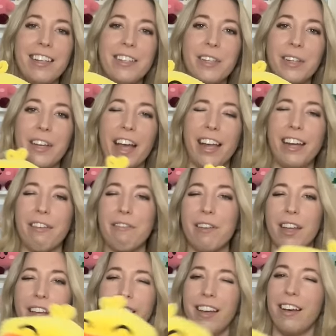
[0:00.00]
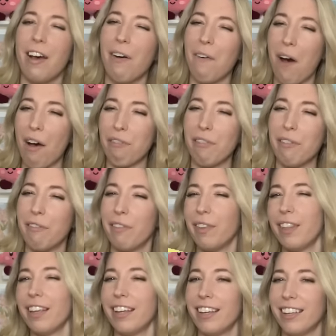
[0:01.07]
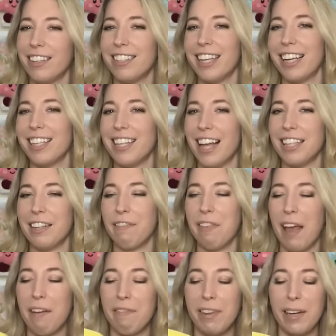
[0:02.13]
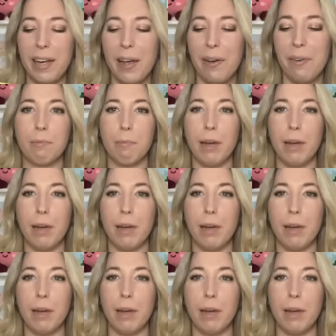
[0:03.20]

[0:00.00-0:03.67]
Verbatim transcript: to kind of go off of the success of that video.